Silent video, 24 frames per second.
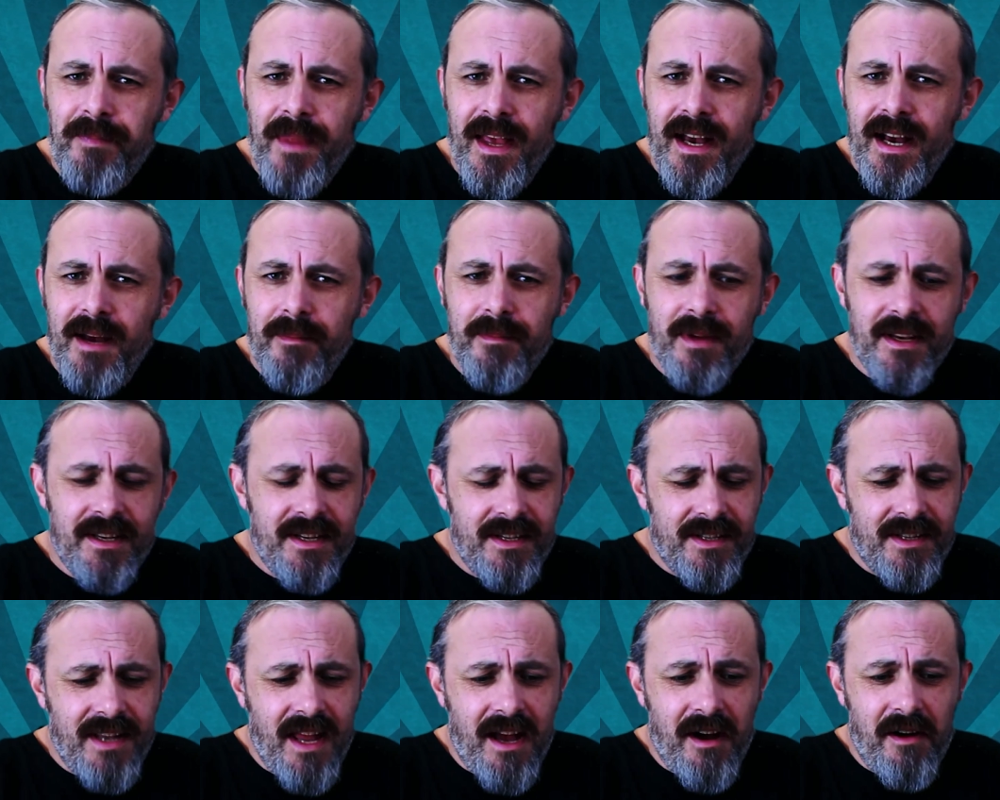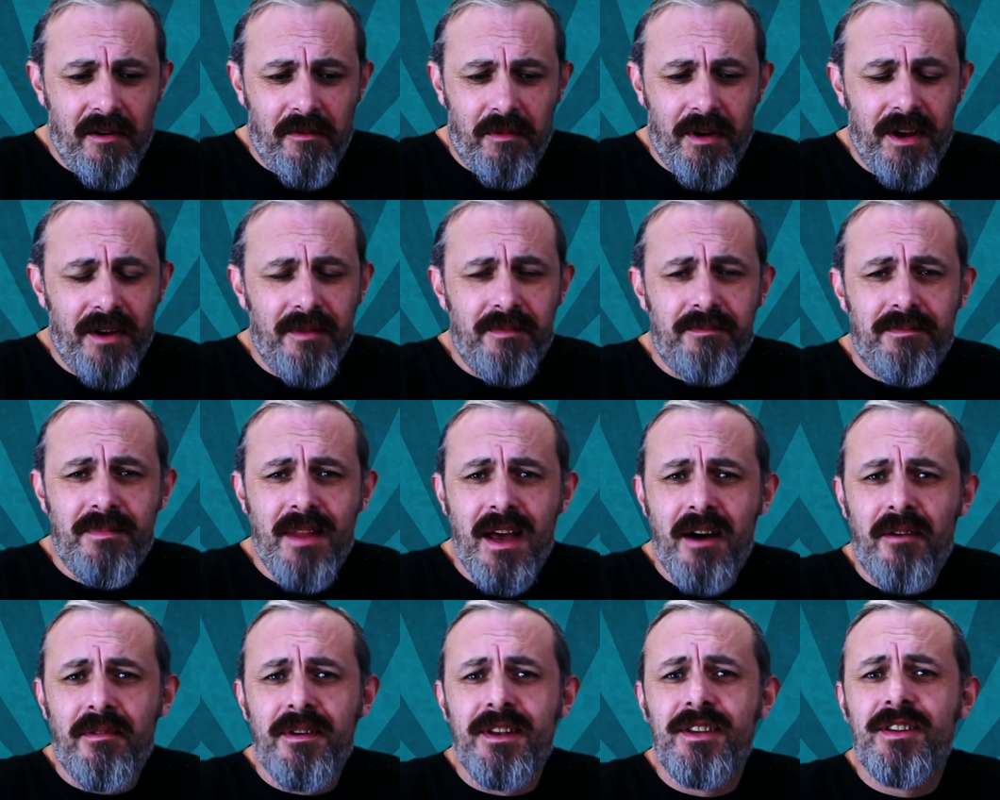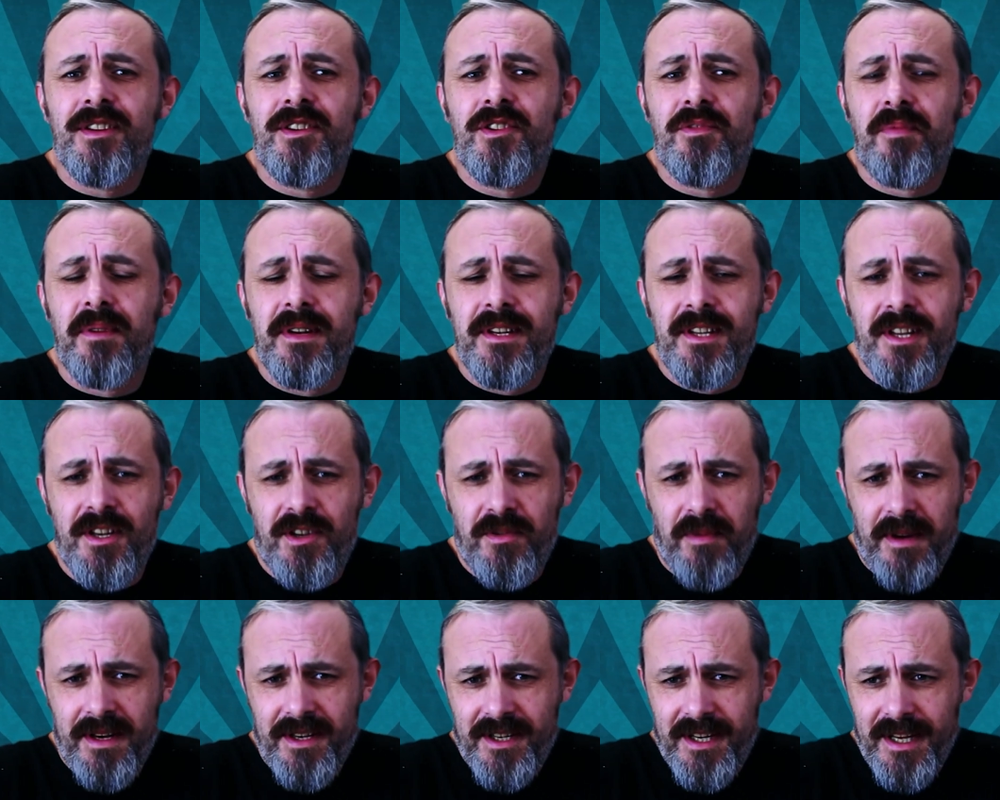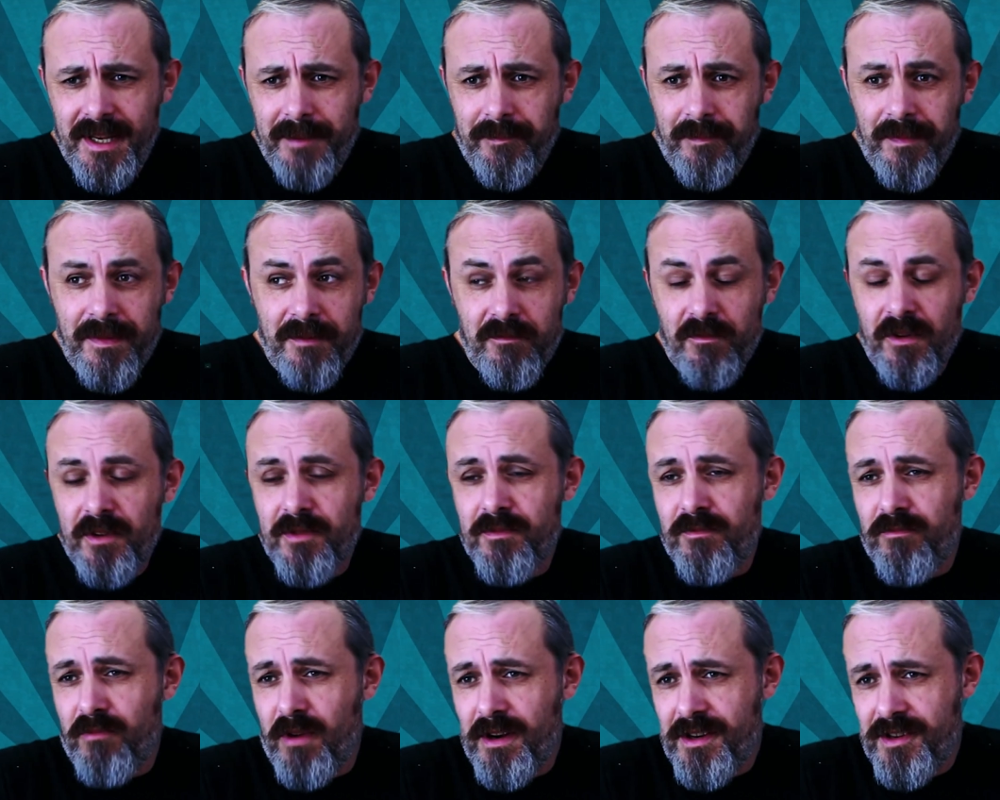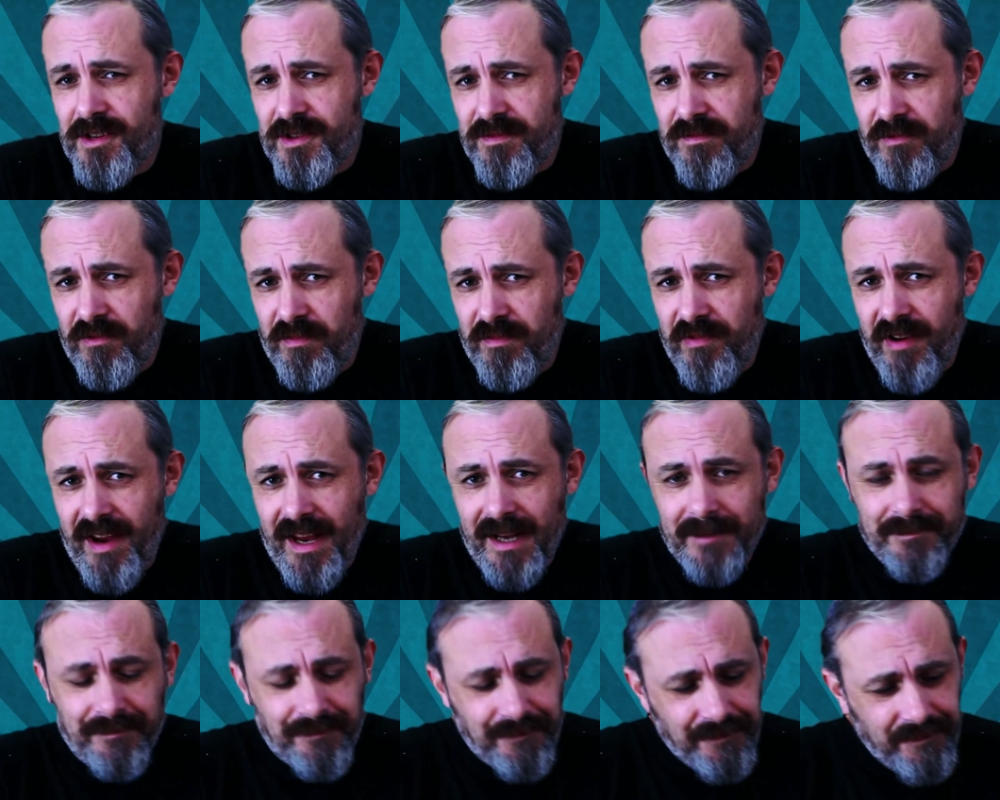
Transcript: We are now into 2020. What wonders will bring.